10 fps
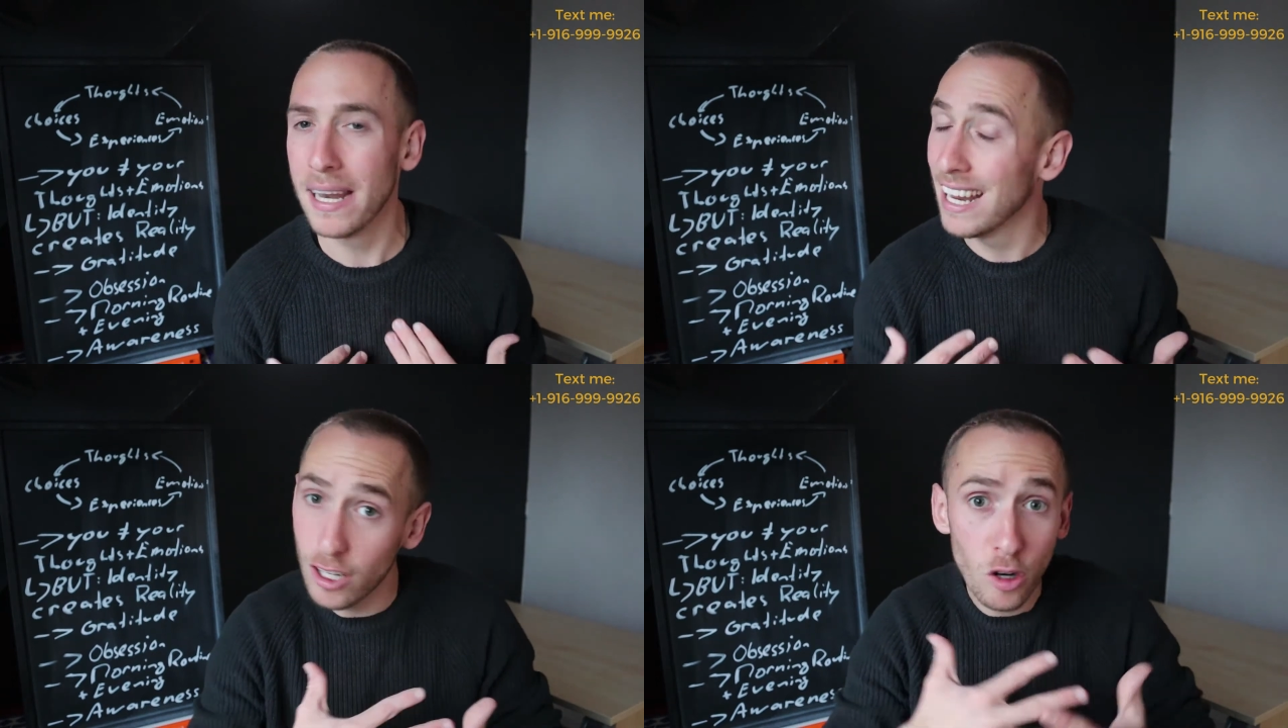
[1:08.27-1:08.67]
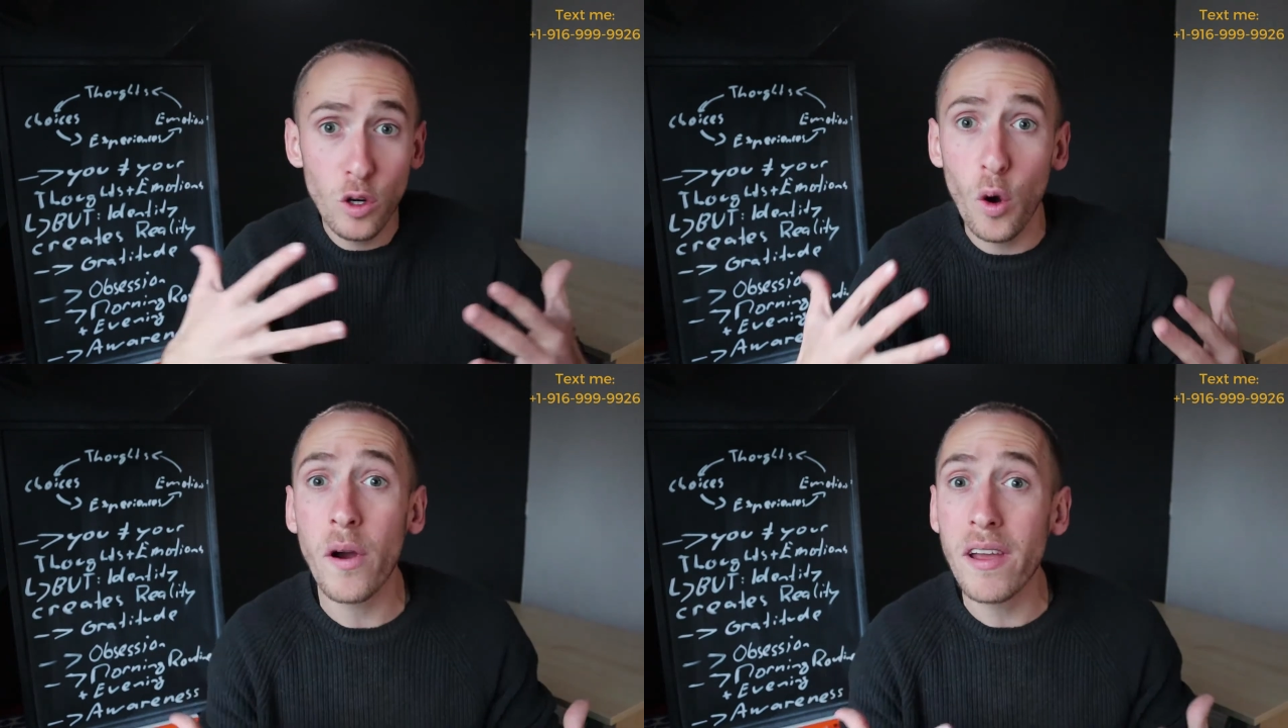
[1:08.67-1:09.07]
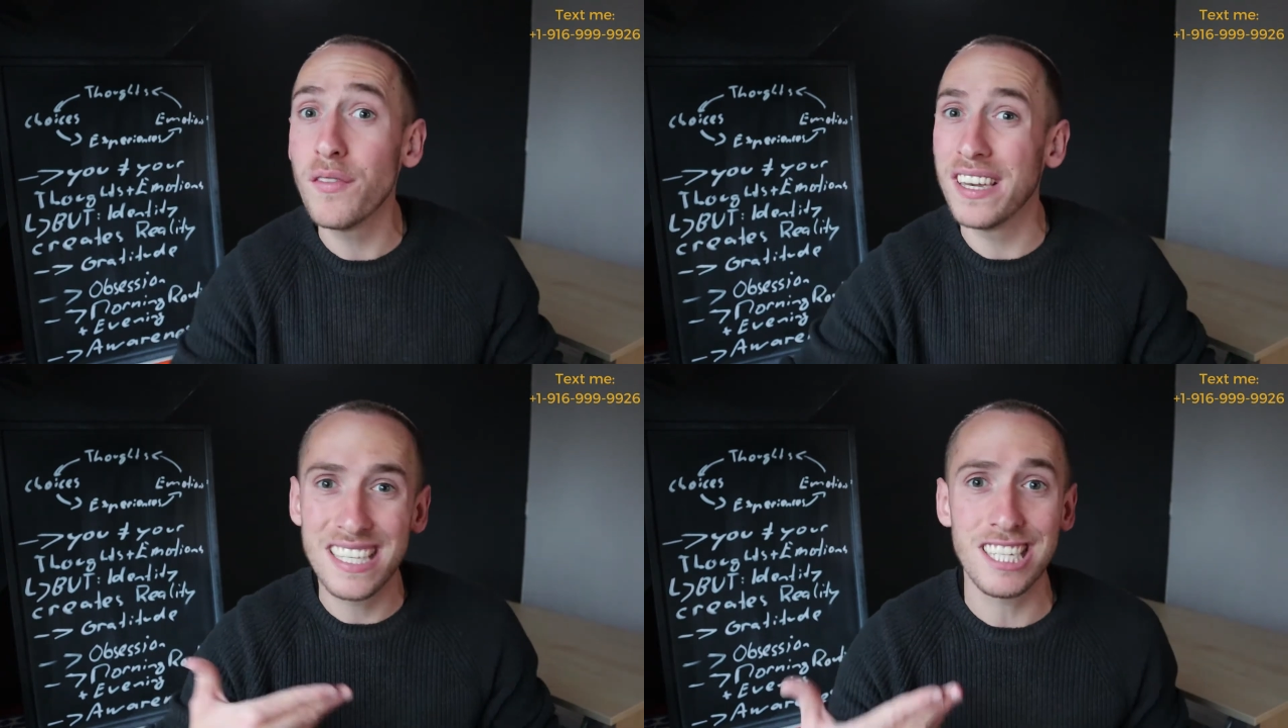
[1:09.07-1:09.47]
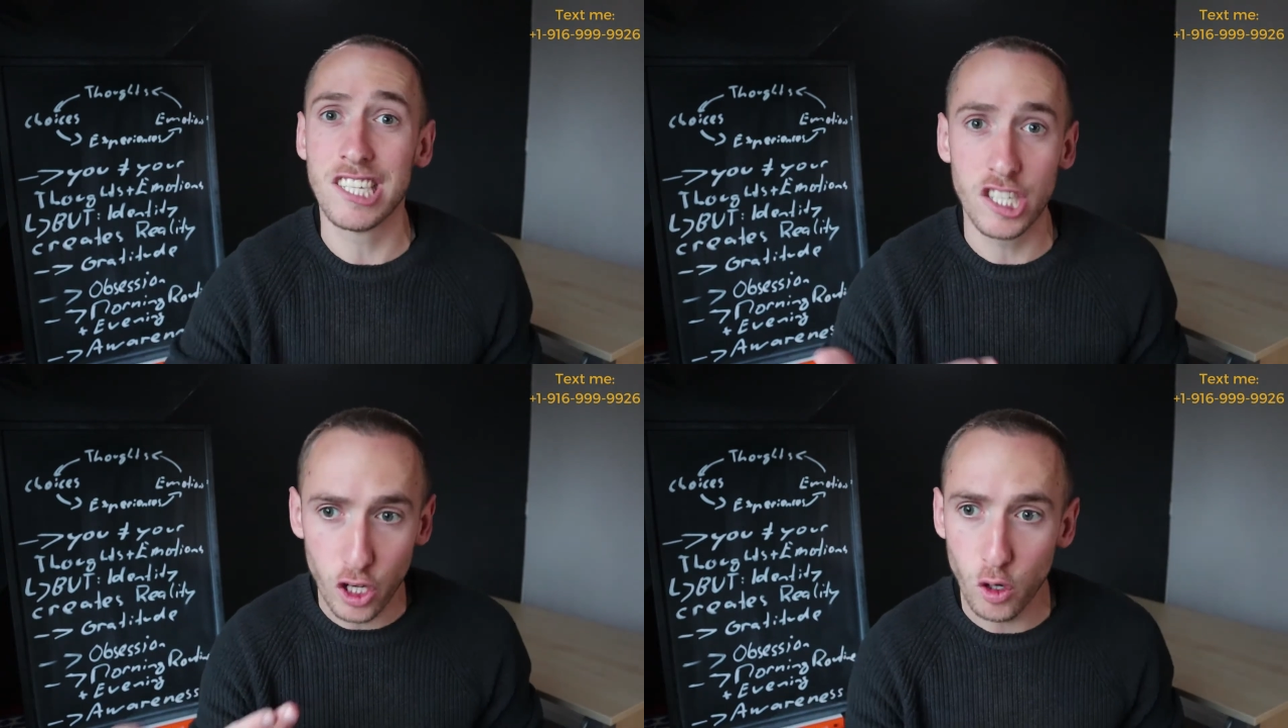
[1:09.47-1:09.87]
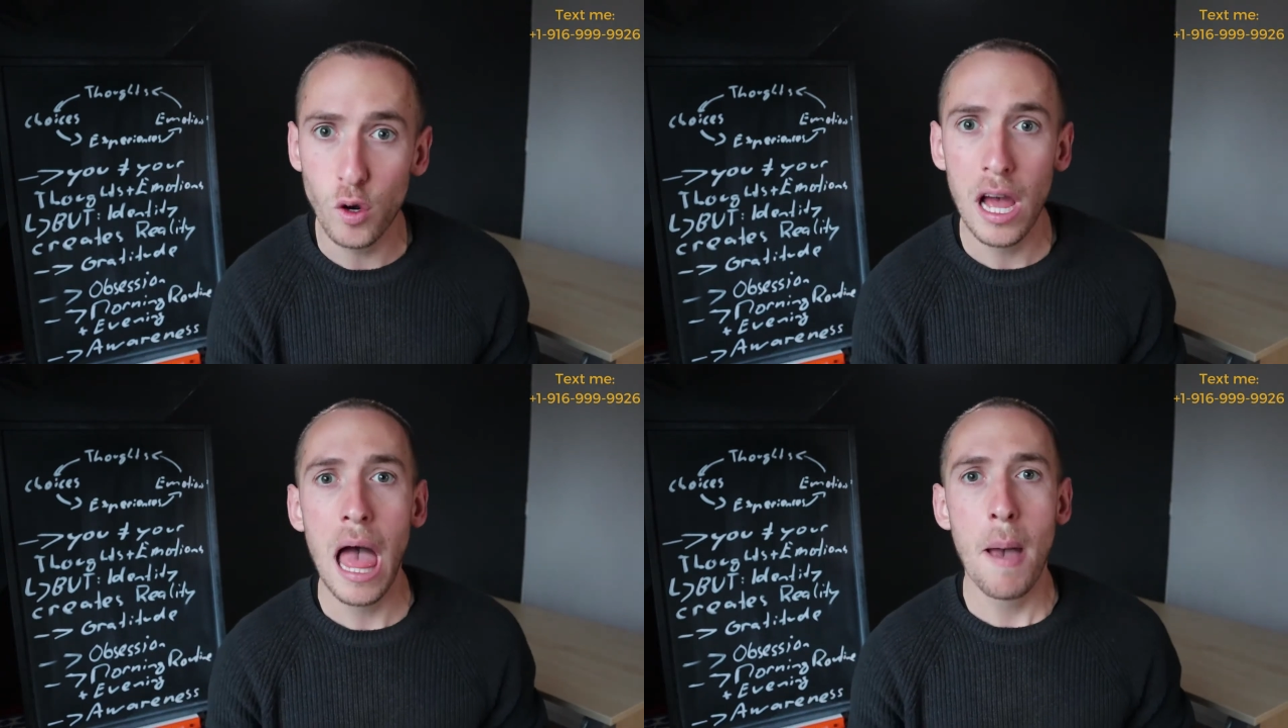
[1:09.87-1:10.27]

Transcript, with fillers: And I don't know if this is you,